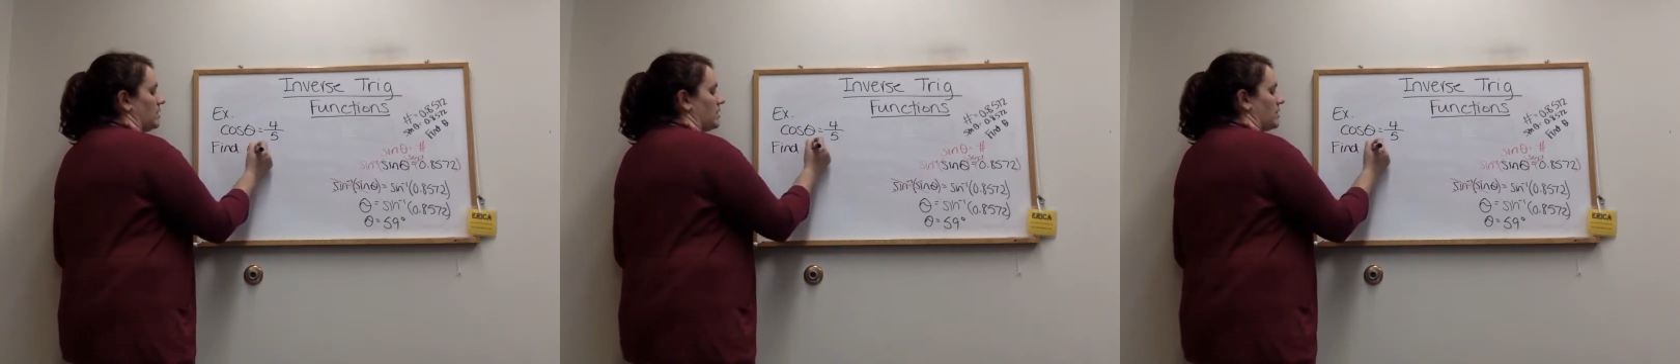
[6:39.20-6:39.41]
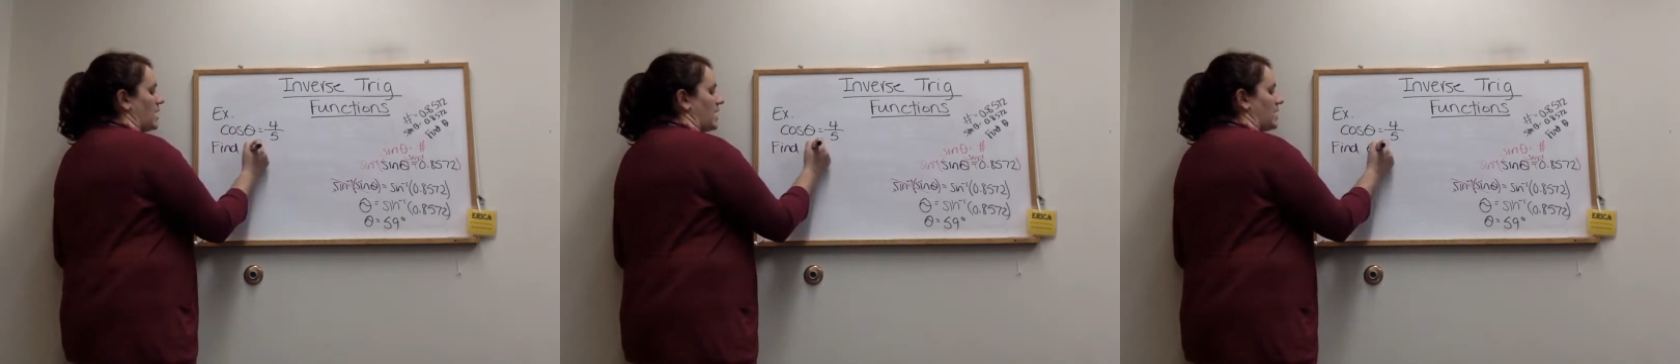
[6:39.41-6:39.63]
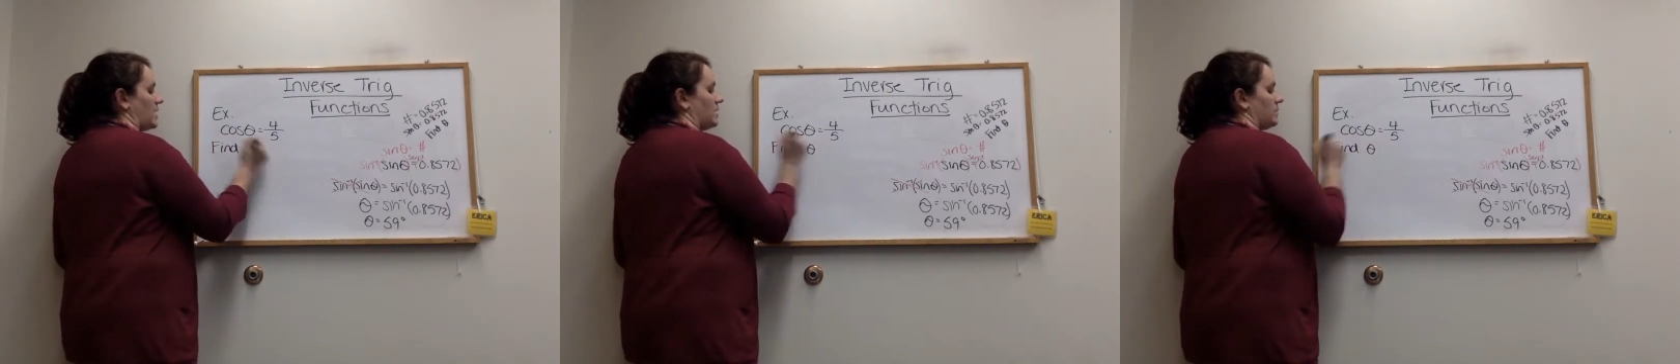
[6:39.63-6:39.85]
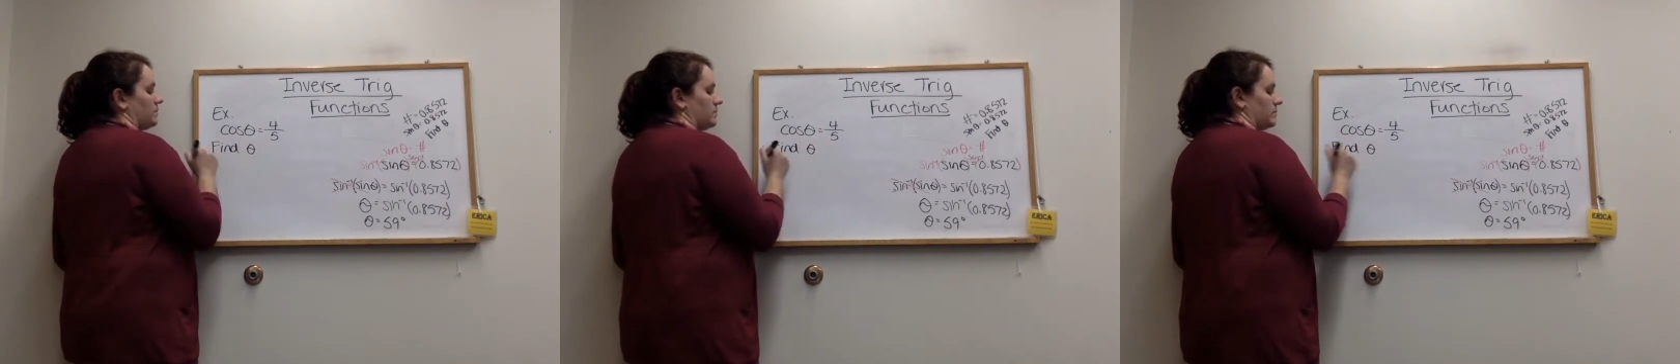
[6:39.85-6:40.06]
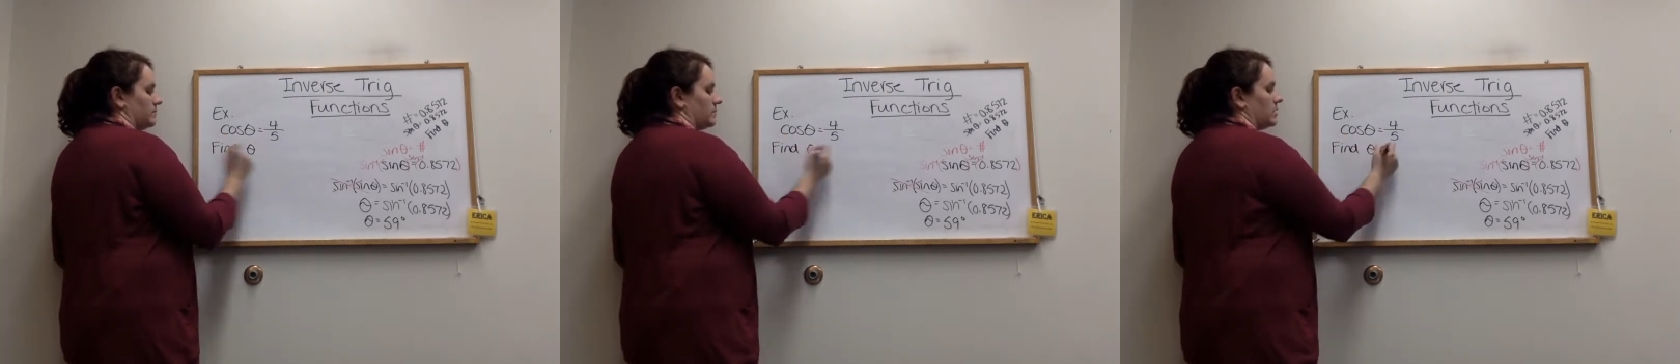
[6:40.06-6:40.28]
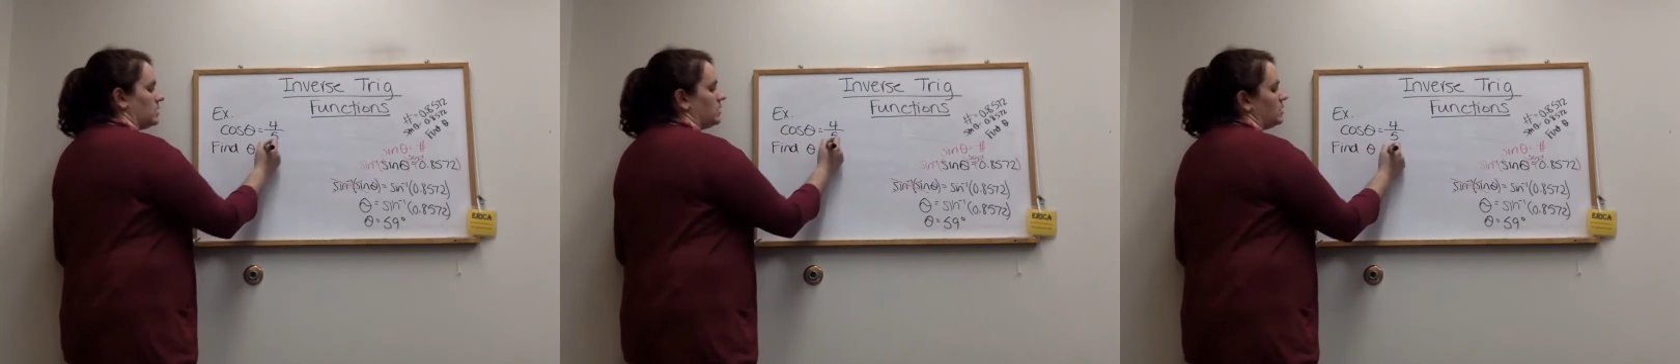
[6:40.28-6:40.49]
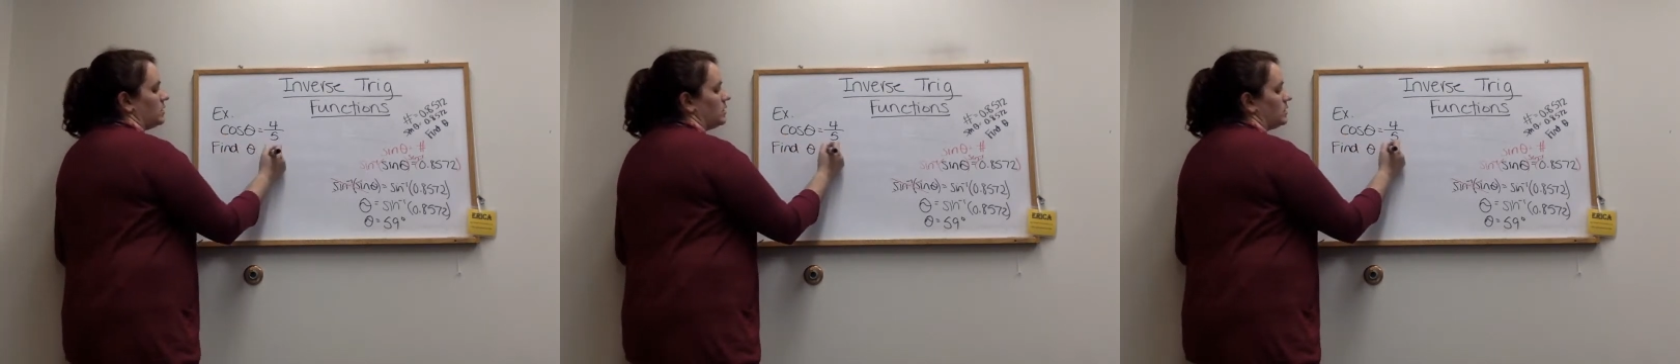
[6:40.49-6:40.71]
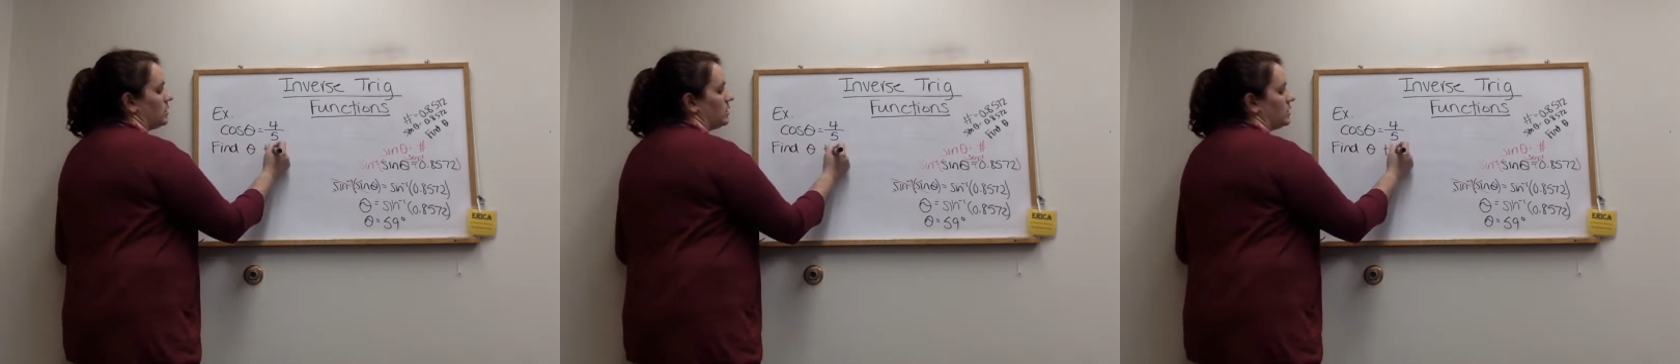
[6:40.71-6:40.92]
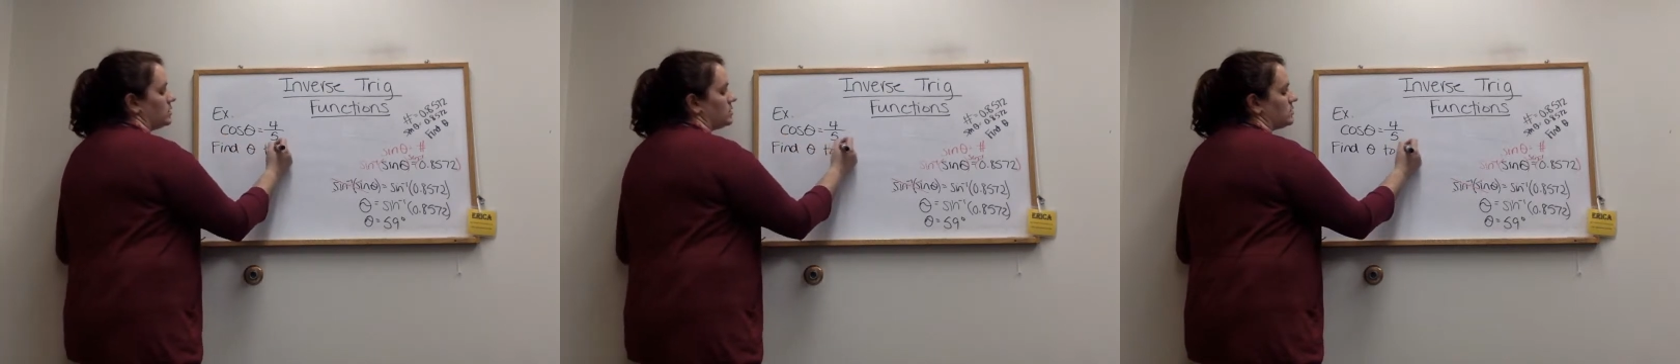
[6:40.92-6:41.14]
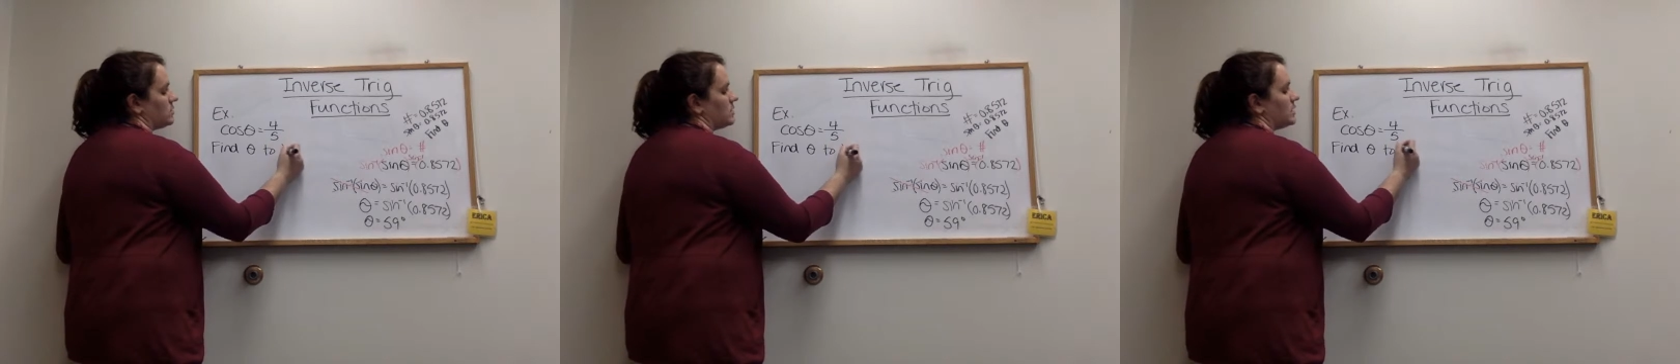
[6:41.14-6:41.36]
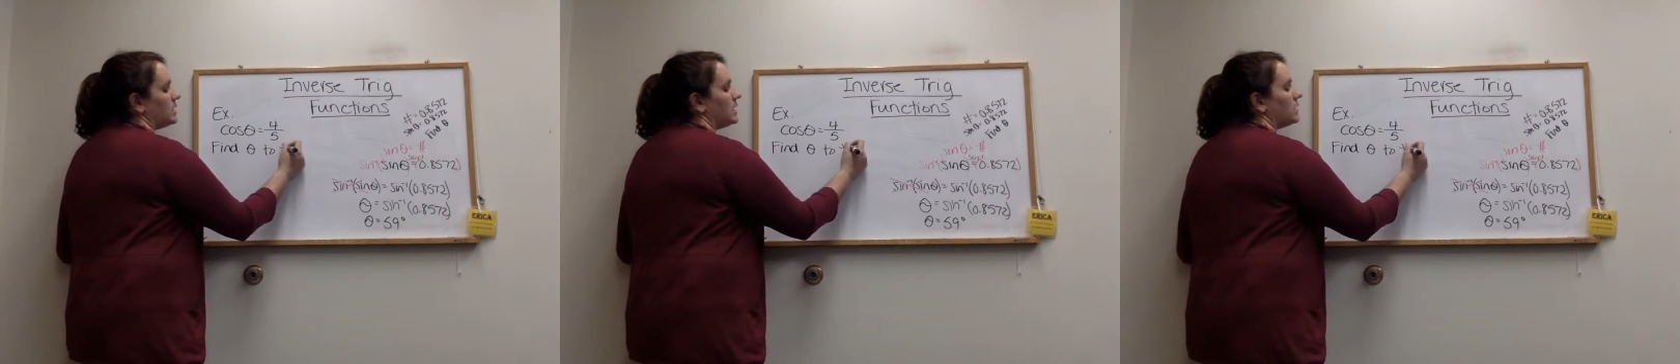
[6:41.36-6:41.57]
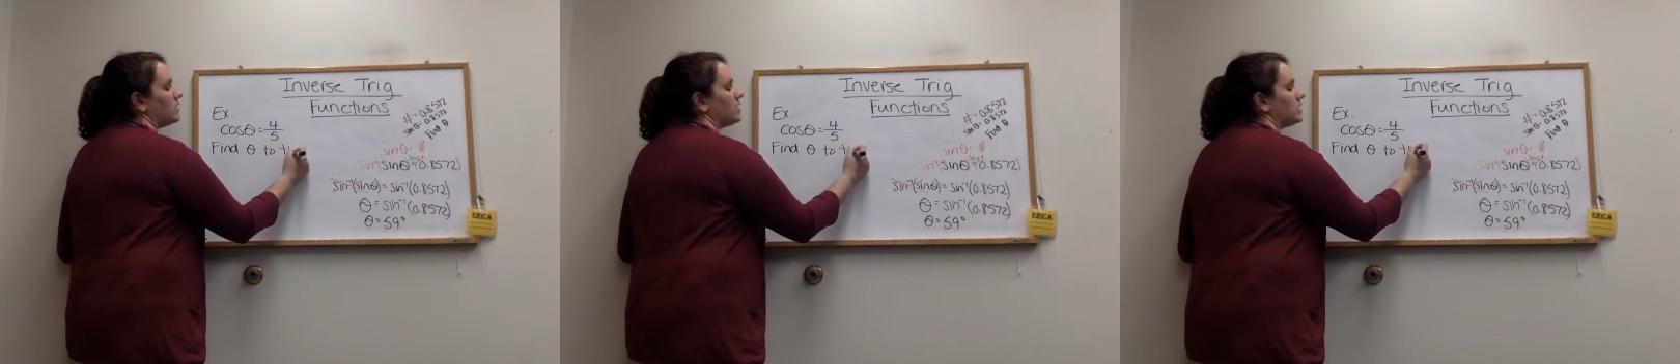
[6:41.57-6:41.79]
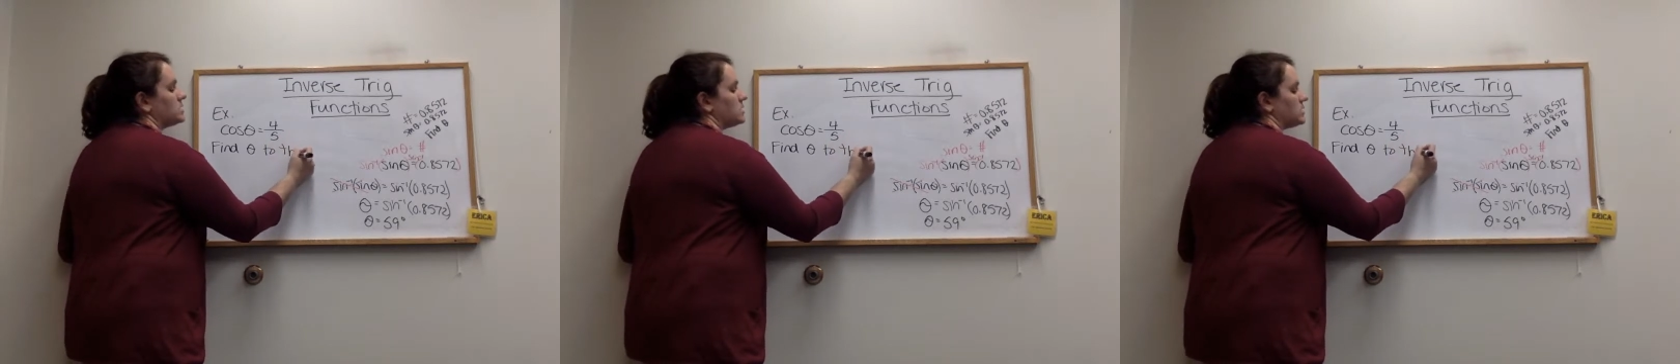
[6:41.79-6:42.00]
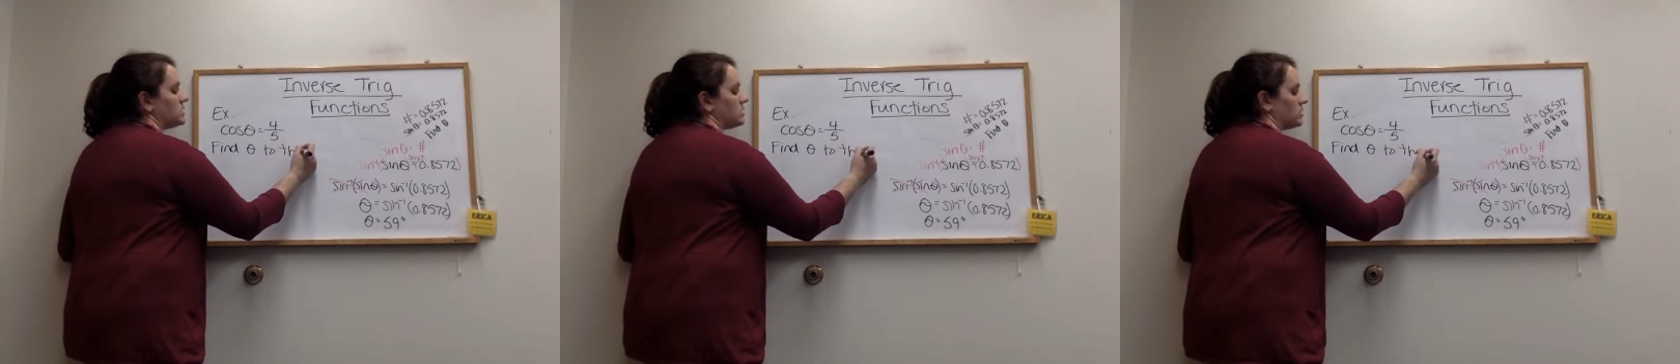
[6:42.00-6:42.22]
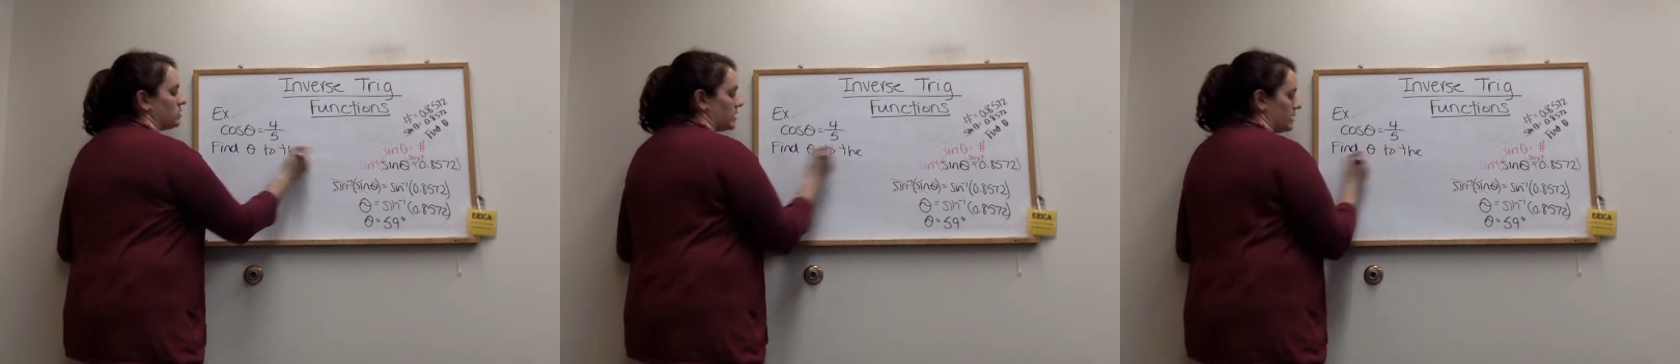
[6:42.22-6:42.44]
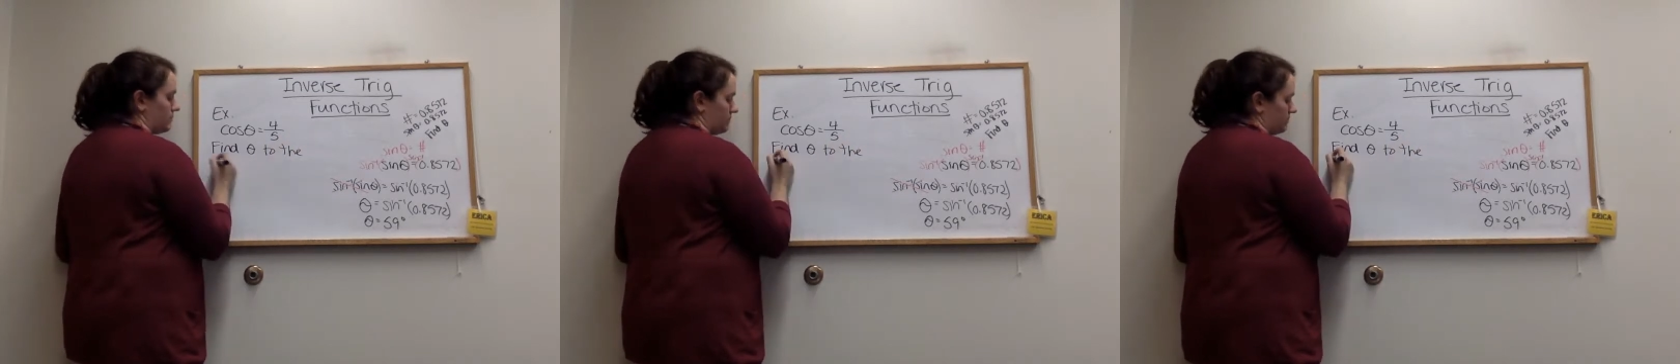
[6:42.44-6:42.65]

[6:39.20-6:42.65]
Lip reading: theta to the nearest degree.